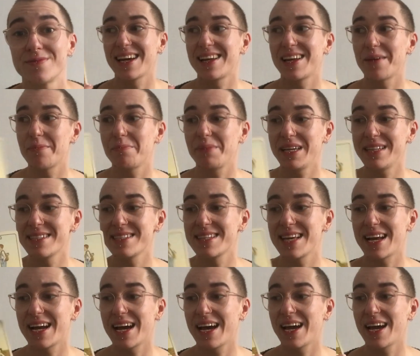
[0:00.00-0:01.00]
and that means
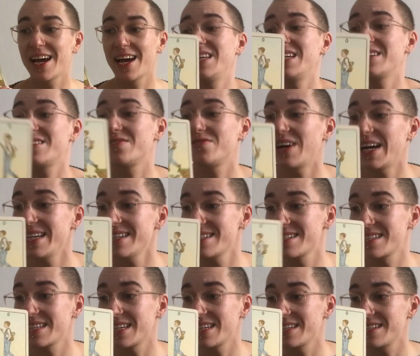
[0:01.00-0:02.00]
that the
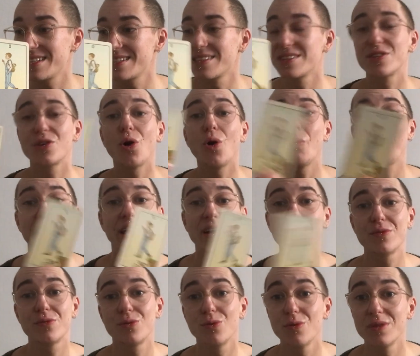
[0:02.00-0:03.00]
advice is go make a
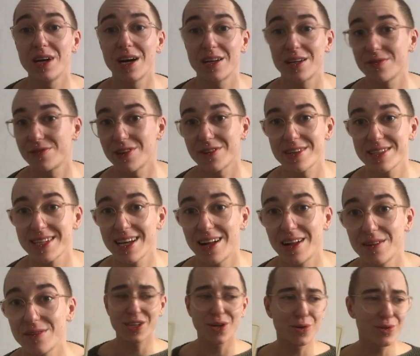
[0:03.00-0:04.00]
fool out of
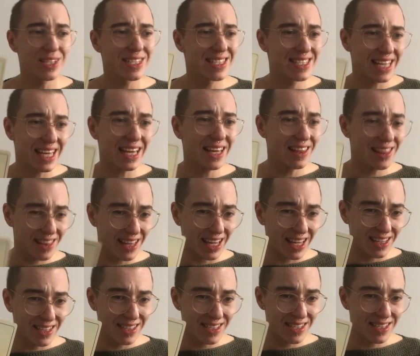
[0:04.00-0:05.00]
yourself. Go say
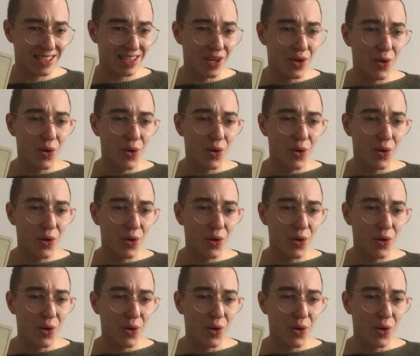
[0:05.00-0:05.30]
things